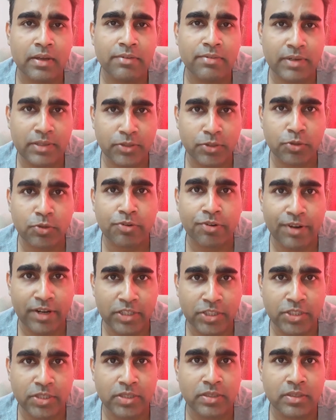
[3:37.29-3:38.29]

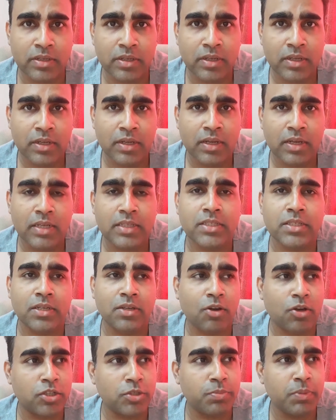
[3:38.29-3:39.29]
Retrogression. It's a
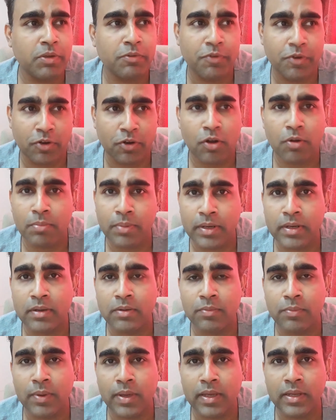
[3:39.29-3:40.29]
cosmic
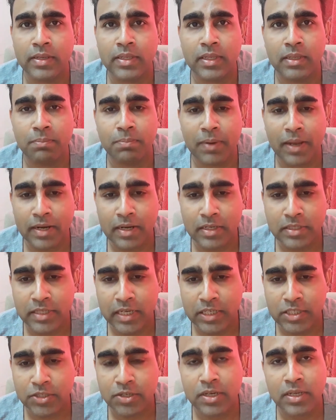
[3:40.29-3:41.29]
phenomena where the planets
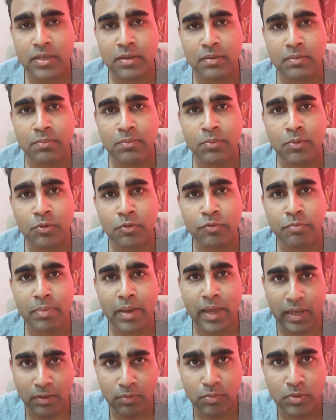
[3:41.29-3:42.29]
actually move
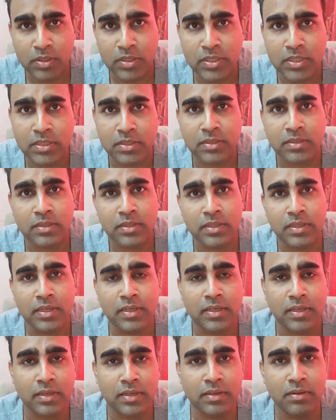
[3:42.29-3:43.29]
backwards,
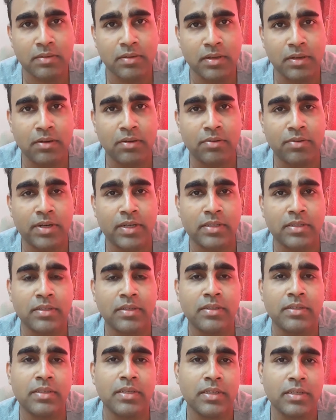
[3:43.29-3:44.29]
or
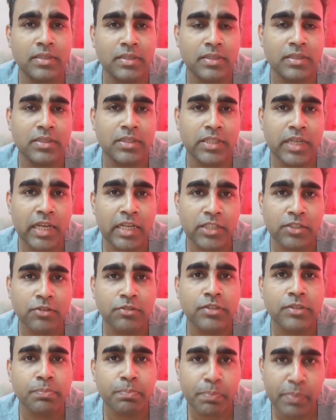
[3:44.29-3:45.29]
rather, there's a change
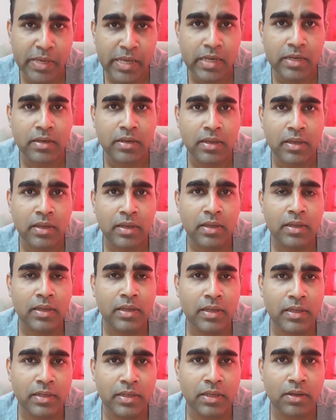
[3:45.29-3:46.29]
of speed
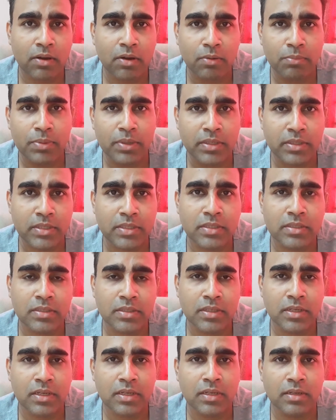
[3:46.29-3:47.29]
in the orbits,
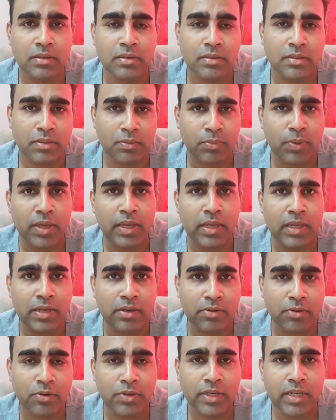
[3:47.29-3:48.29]
the way
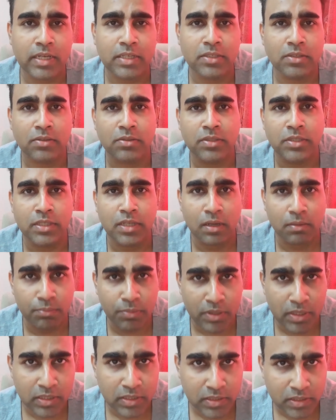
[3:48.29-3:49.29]
it rotates or
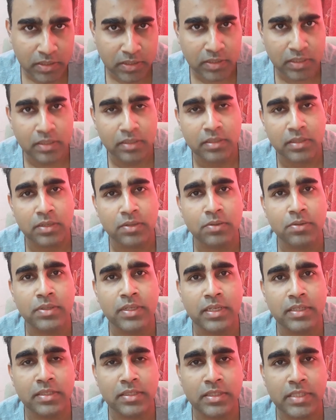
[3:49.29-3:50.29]
circumambulates the sun.
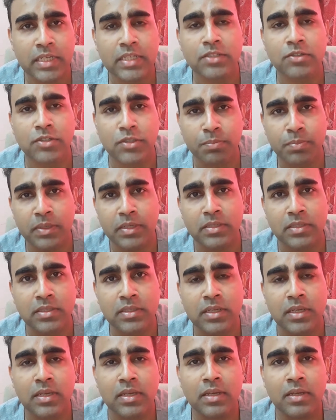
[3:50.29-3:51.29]
There's a change of speeds.